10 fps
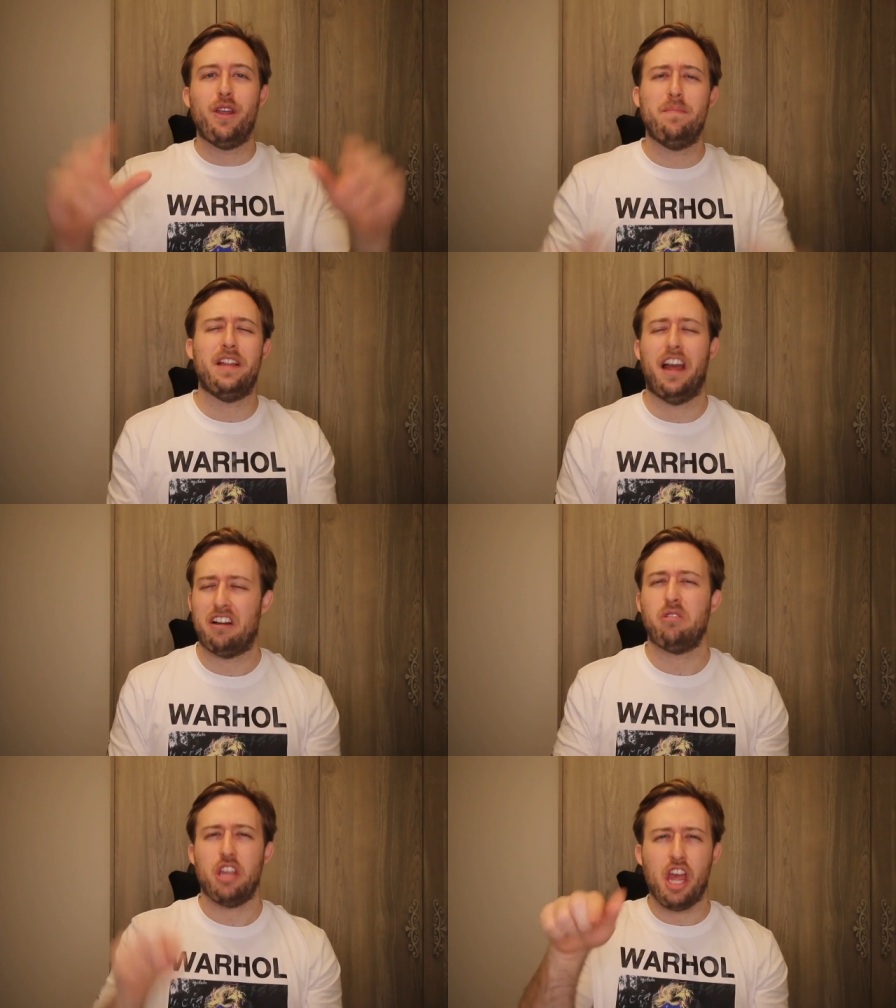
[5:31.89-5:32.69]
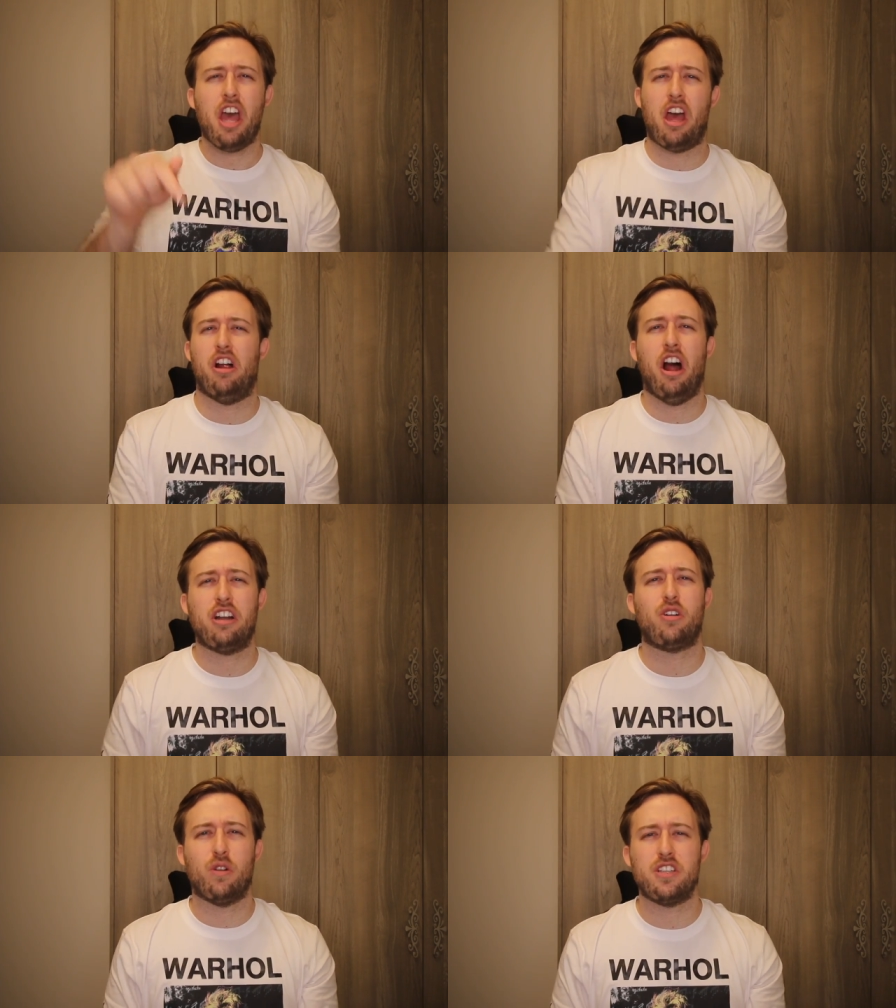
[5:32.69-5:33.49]
He'd be like, yeah,
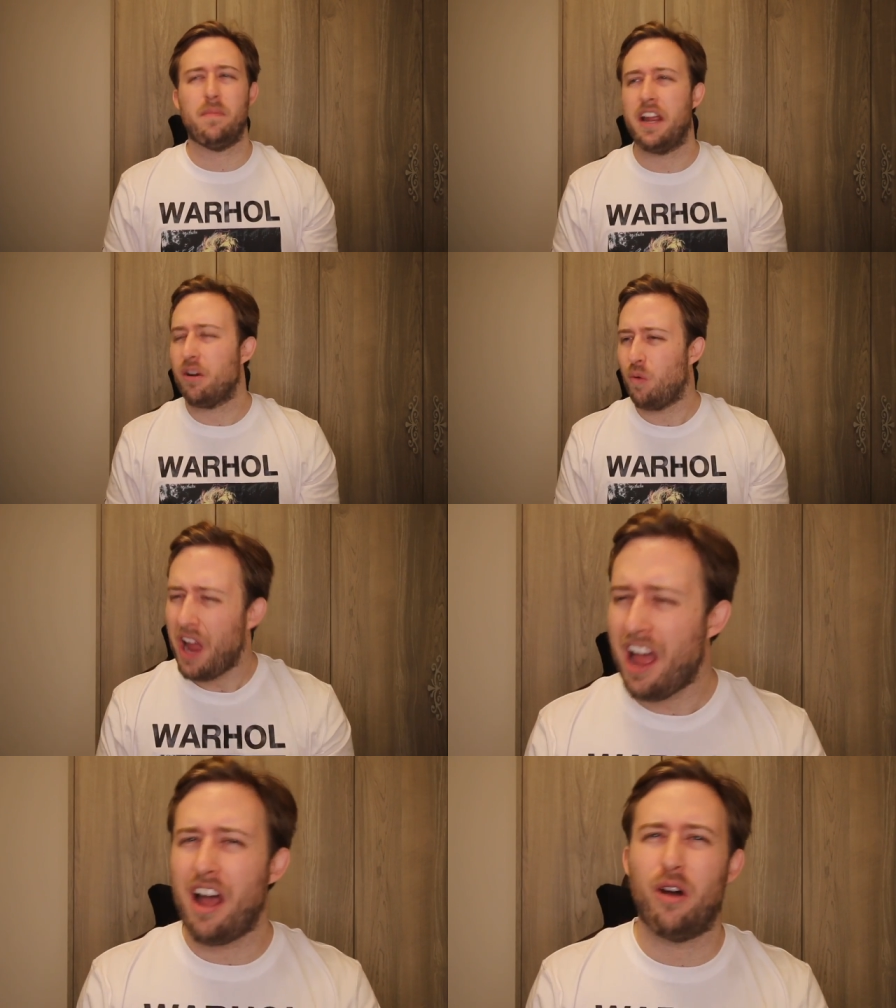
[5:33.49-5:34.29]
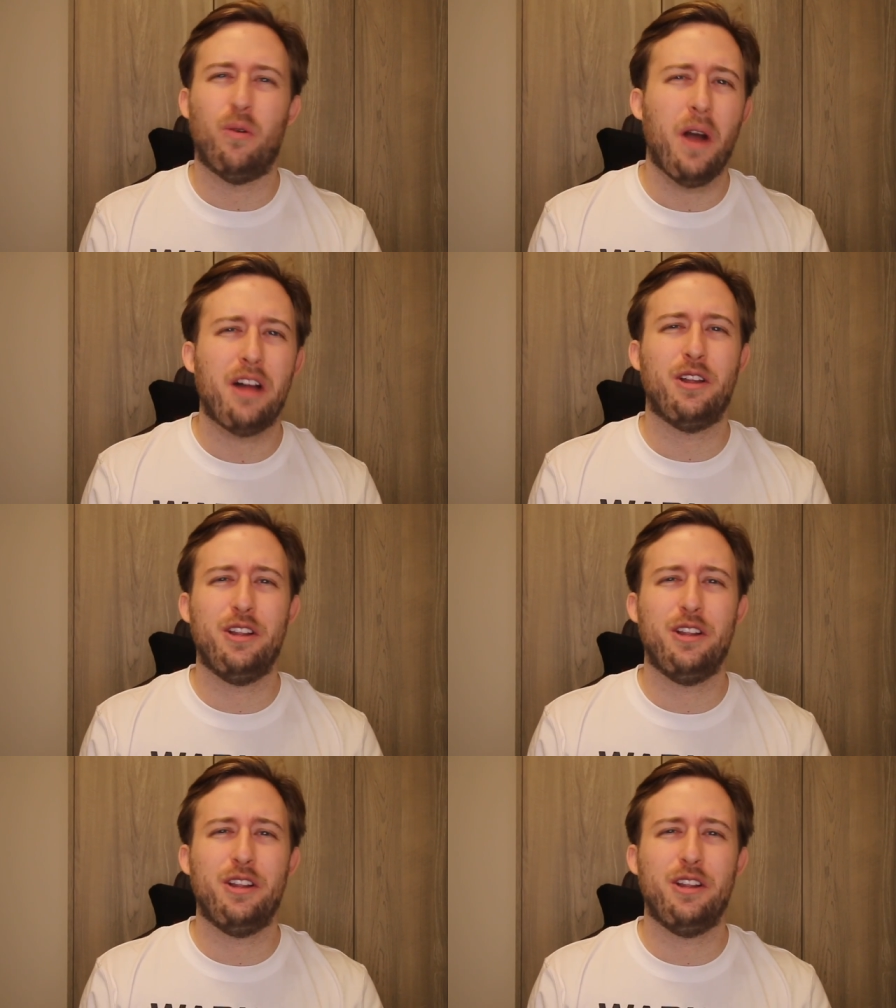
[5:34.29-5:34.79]
hot girls in my, wow, wow,